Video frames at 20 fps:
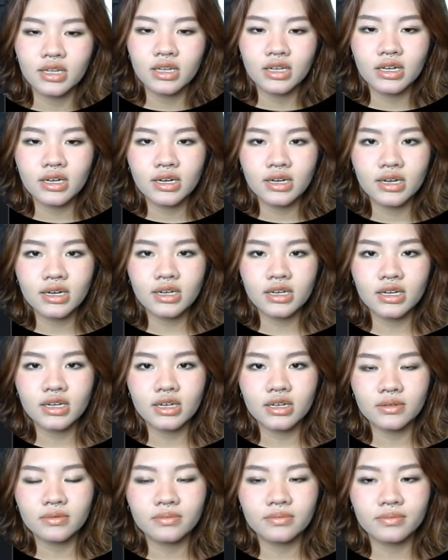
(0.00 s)

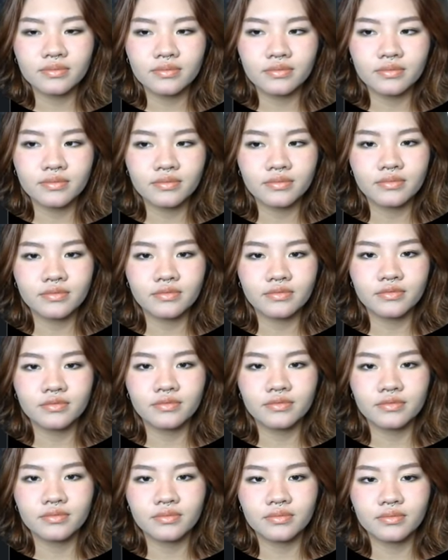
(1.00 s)

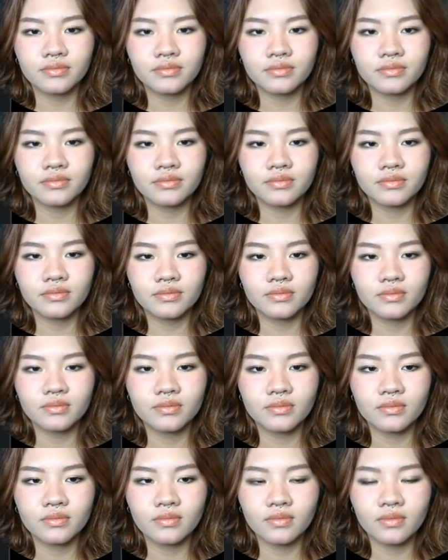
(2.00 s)

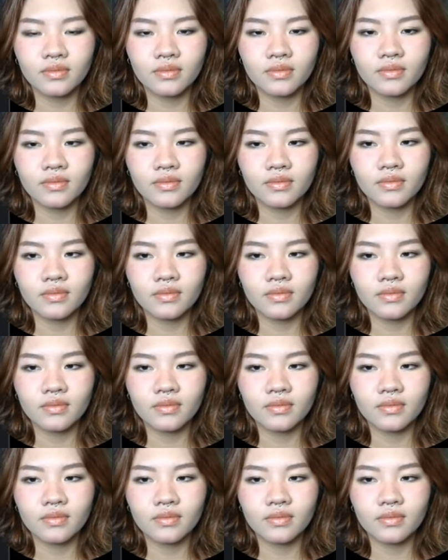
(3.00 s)
(no one is talking)